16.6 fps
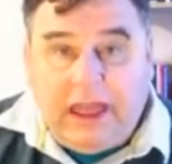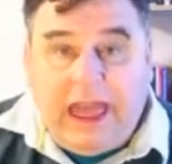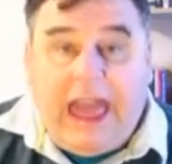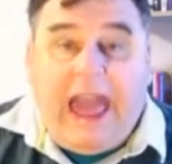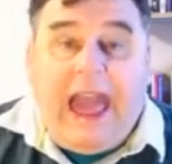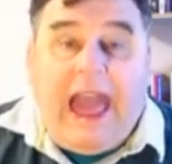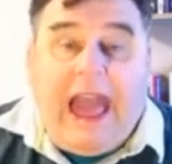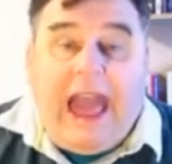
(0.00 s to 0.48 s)

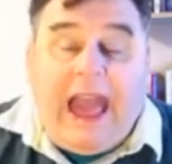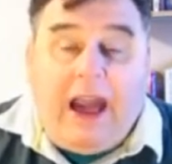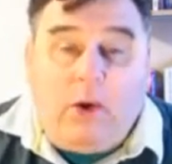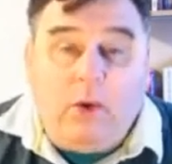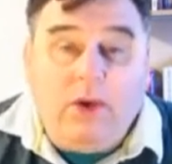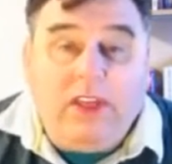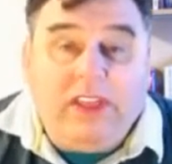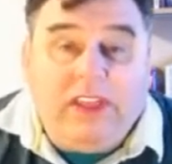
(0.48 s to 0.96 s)
How
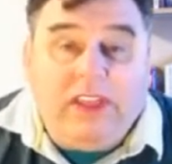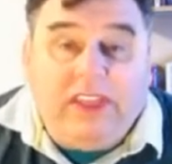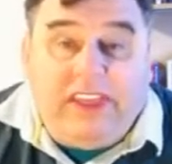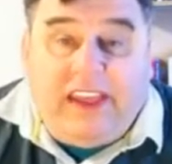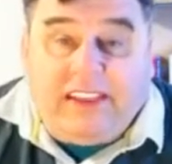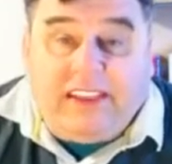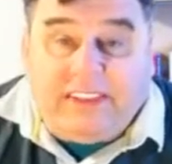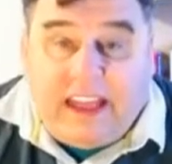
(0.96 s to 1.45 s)
the
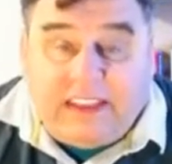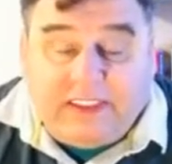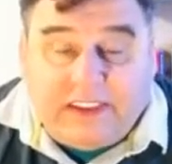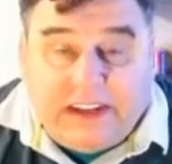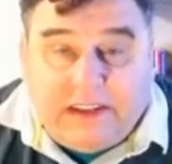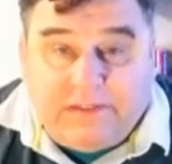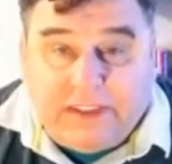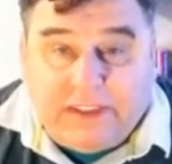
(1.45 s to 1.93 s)

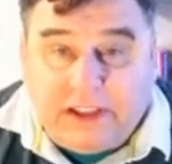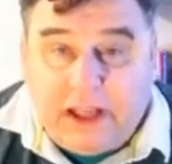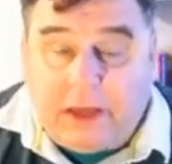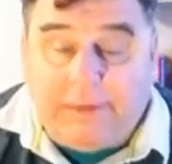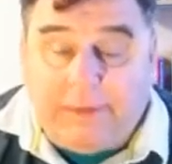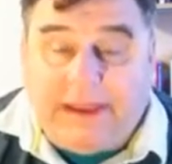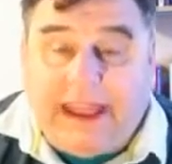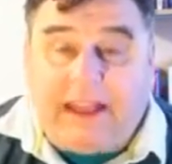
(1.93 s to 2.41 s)
identity of the
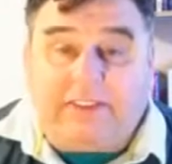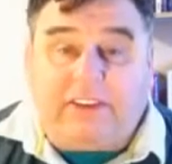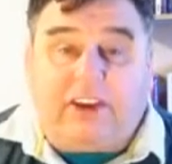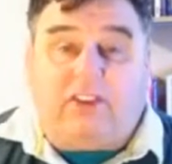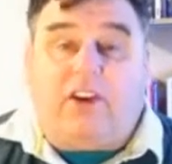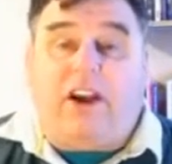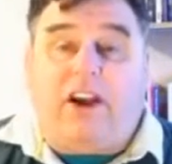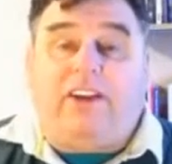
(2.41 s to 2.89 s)
coming
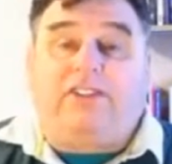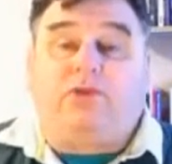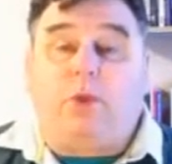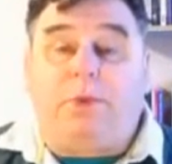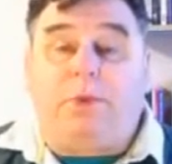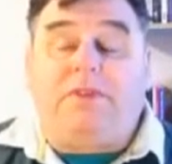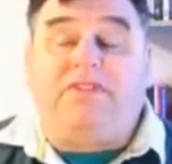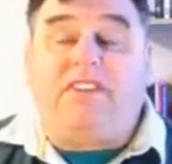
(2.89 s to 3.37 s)
Antichrist will
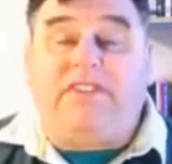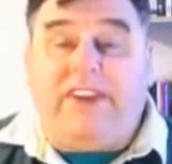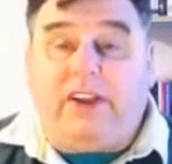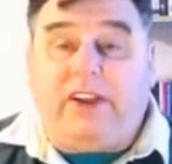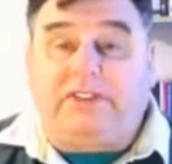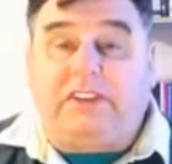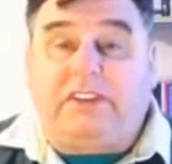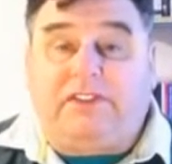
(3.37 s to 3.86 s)
be revealed
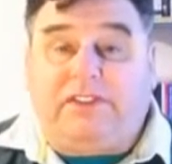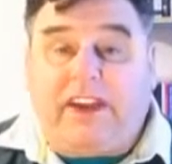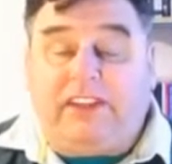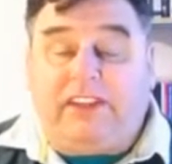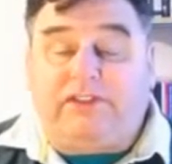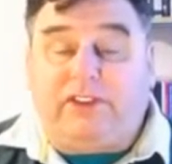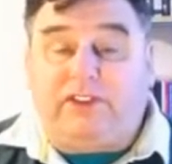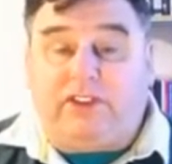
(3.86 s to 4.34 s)
to the
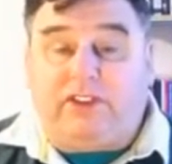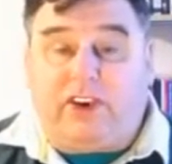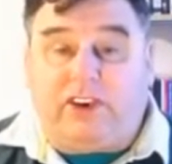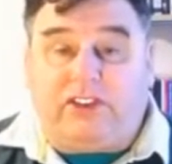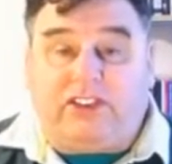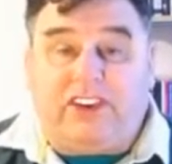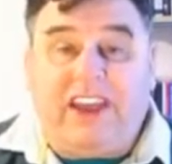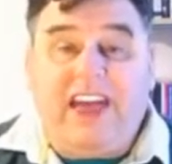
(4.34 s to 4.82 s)
faithful
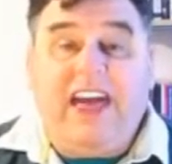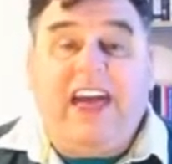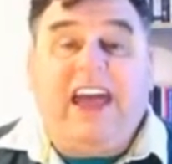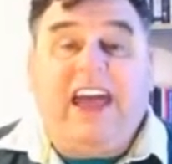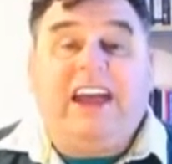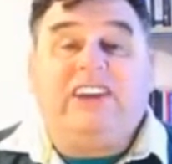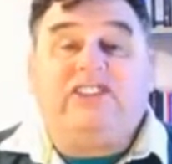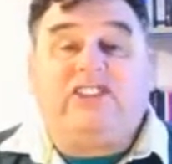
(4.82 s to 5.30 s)
church,
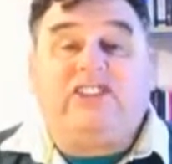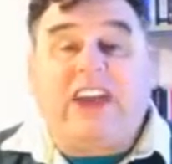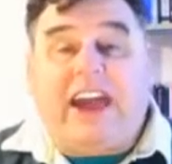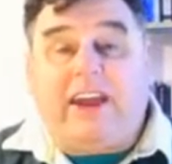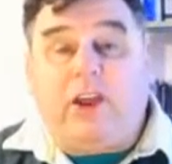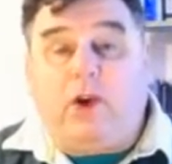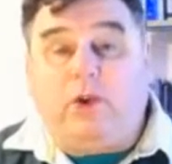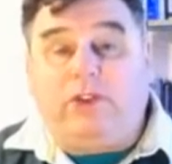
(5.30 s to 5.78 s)

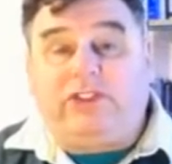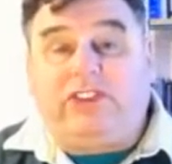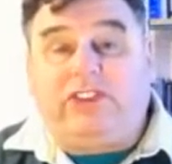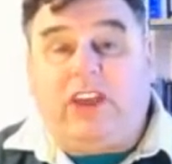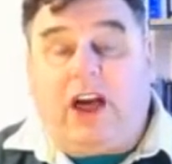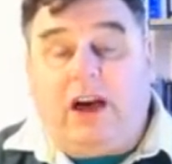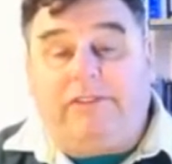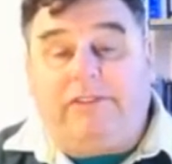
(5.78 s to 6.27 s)
Shadows
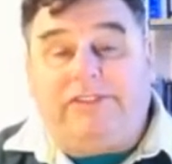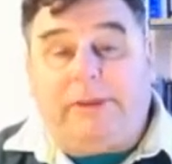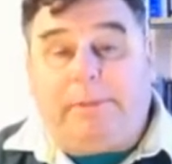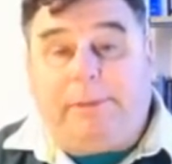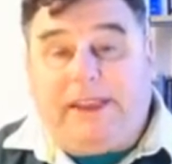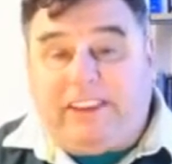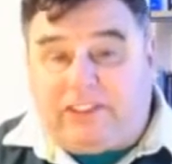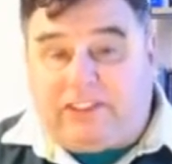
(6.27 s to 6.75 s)
of the
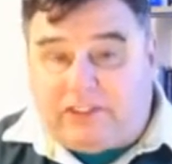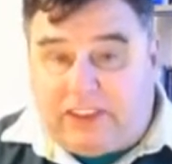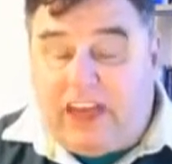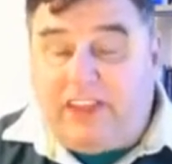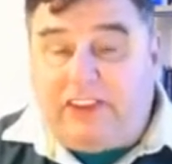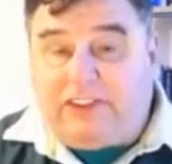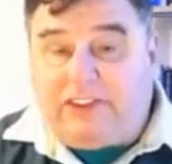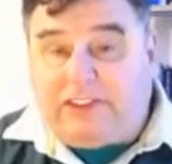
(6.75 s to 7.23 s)
Beast,
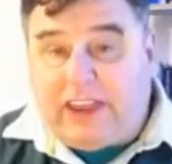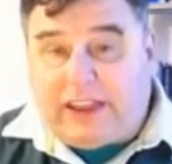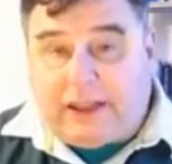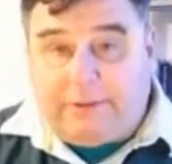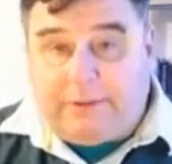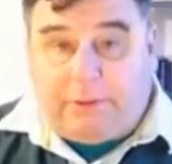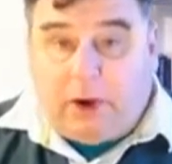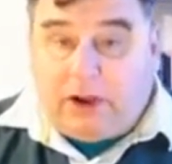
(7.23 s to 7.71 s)
the
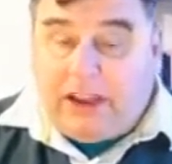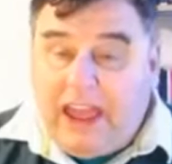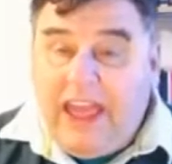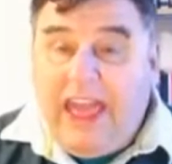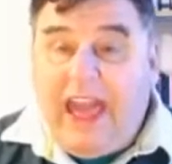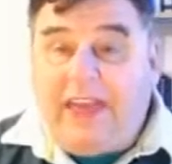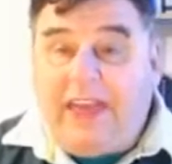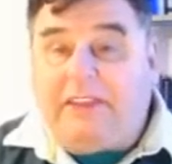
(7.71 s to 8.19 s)
second book,
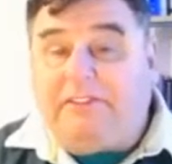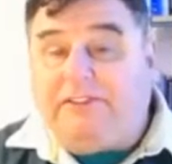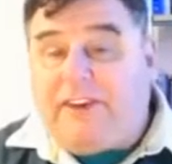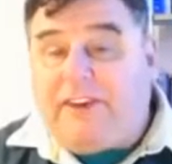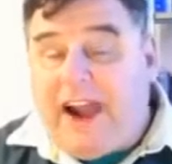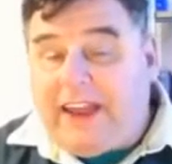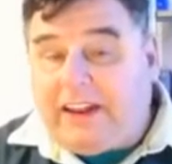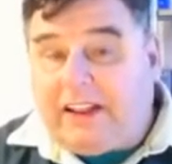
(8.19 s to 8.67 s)
and the
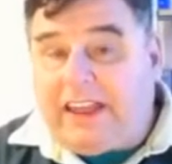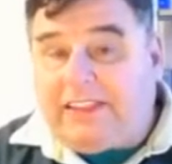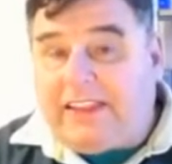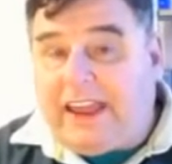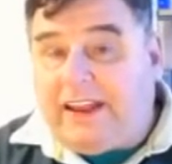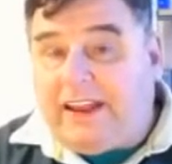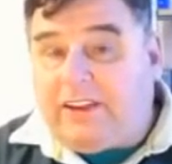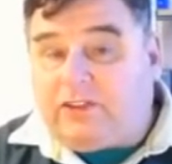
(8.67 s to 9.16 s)
final and
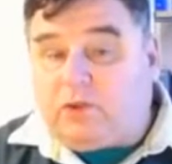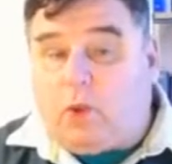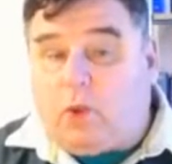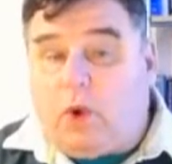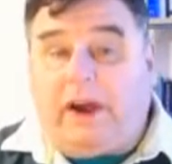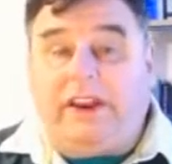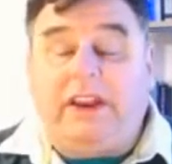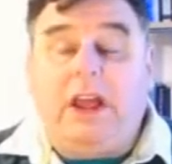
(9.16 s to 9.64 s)
latest one,